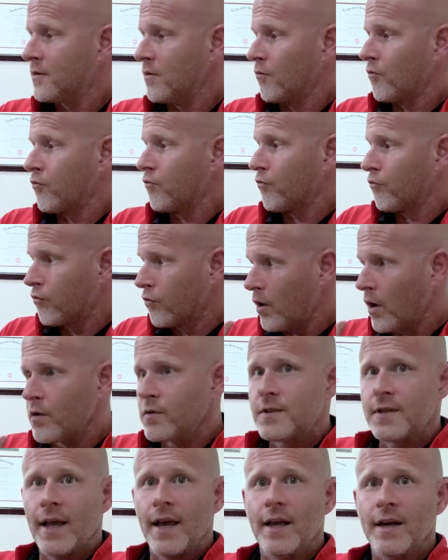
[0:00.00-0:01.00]

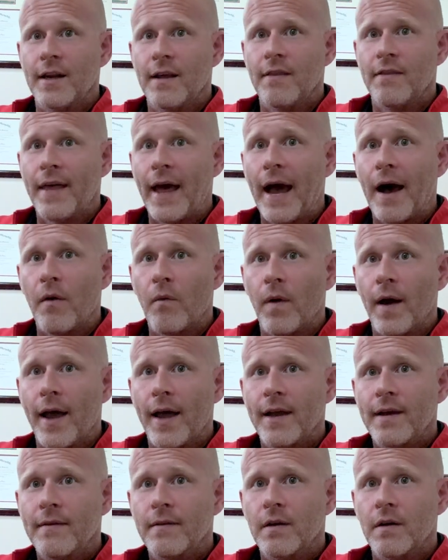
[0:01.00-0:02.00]
rotated that
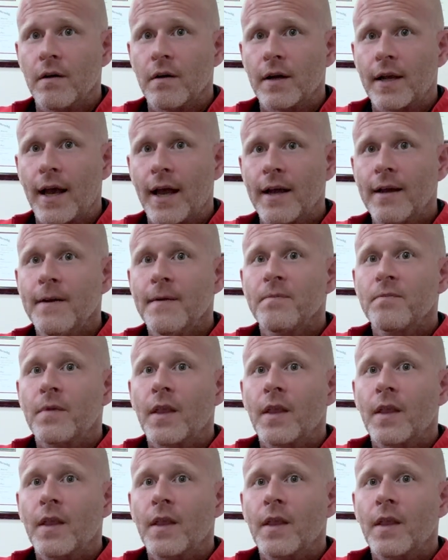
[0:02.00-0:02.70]
way, okay?